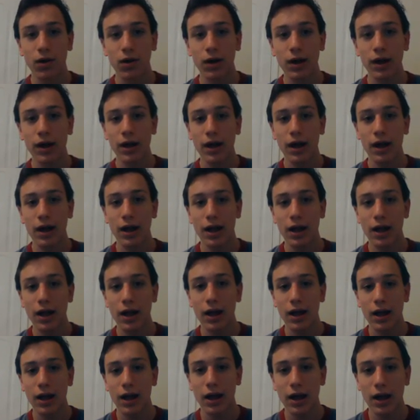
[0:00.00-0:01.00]
All right?
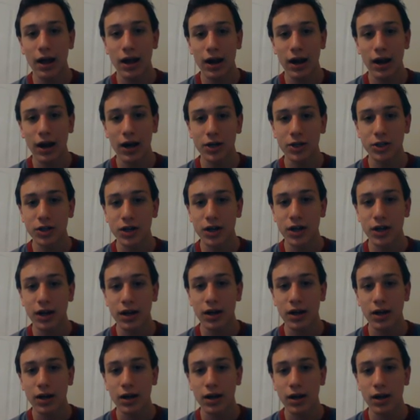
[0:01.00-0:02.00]
And
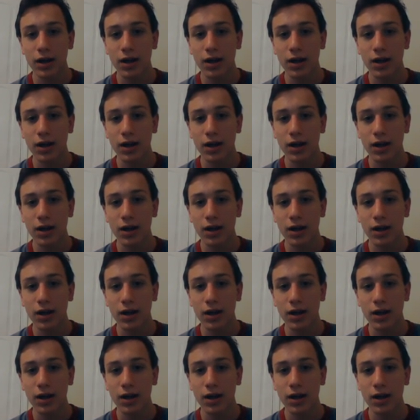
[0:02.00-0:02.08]
actually,